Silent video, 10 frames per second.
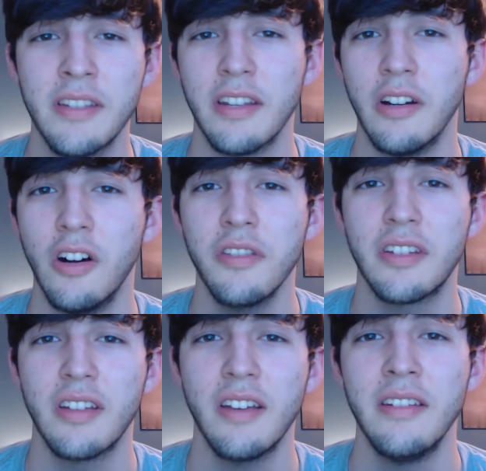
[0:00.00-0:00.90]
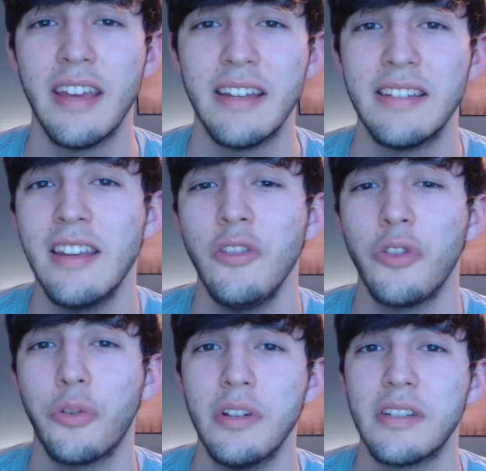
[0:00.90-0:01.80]
all of a sudden a
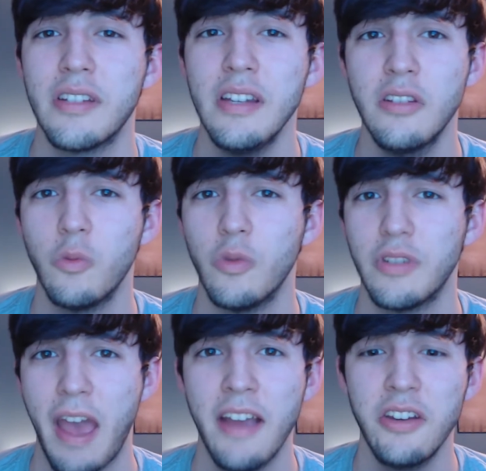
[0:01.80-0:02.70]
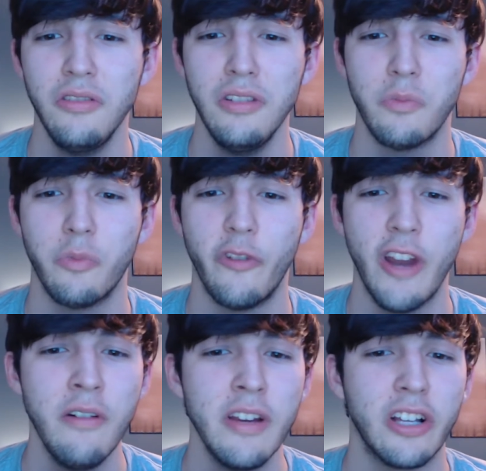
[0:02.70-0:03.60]
10-3 season was actually
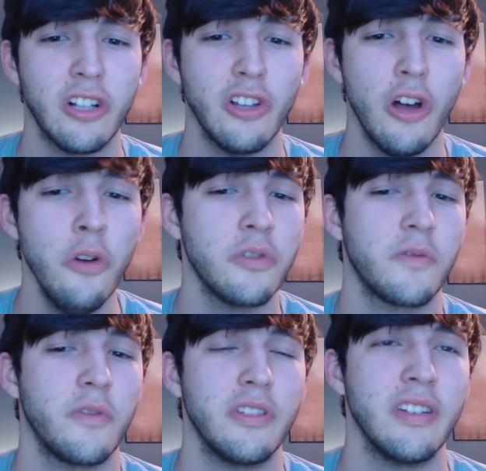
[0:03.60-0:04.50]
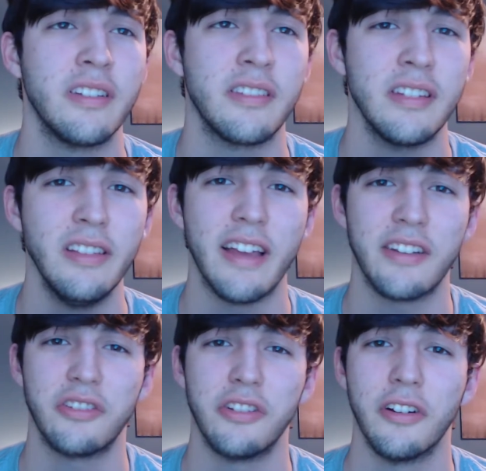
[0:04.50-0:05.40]
very close for Tennessee
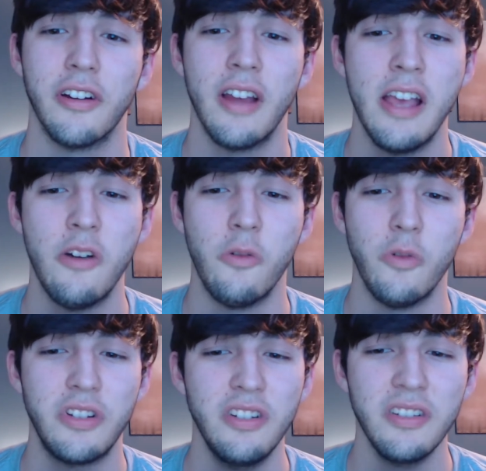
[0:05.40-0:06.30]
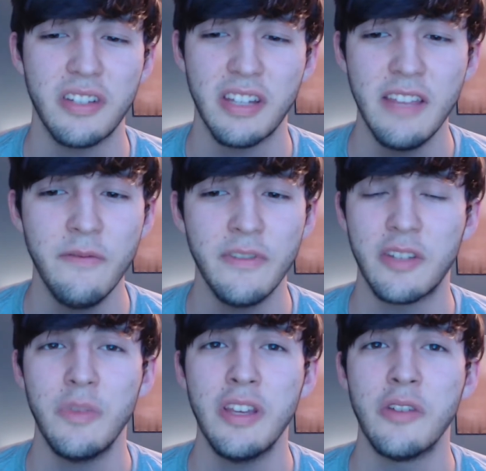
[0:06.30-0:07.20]
last year, which just, even to
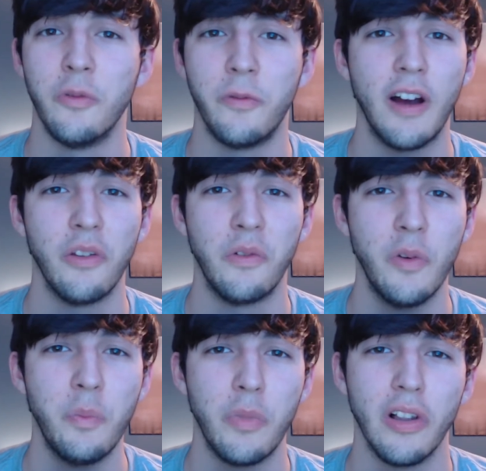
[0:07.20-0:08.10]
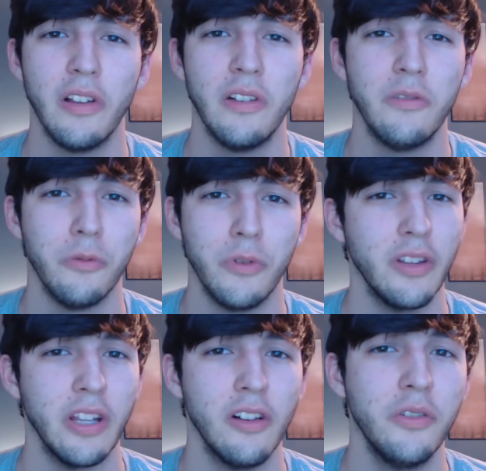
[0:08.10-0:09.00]
me, who followed football really
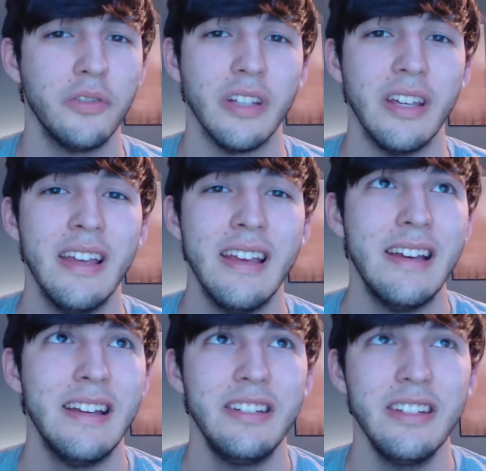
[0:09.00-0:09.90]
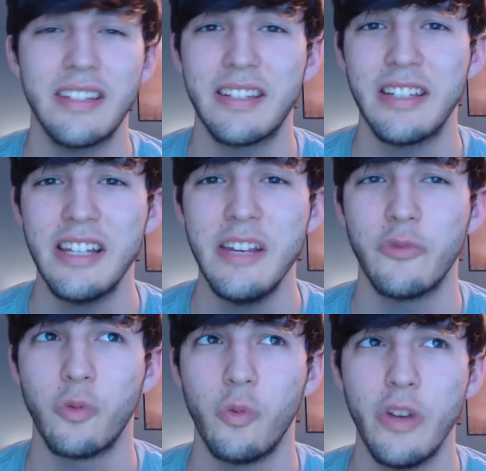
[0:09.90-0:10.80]
closely, just seems
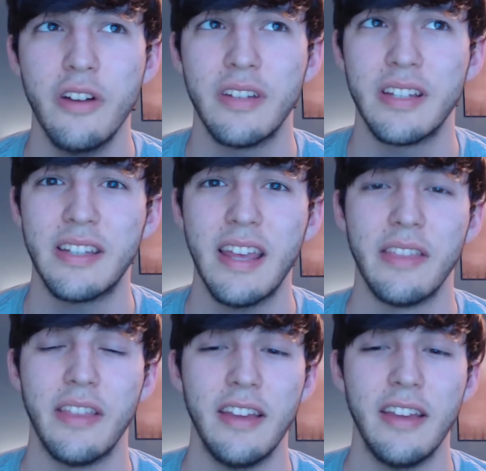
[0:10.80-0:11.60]
weird to say. They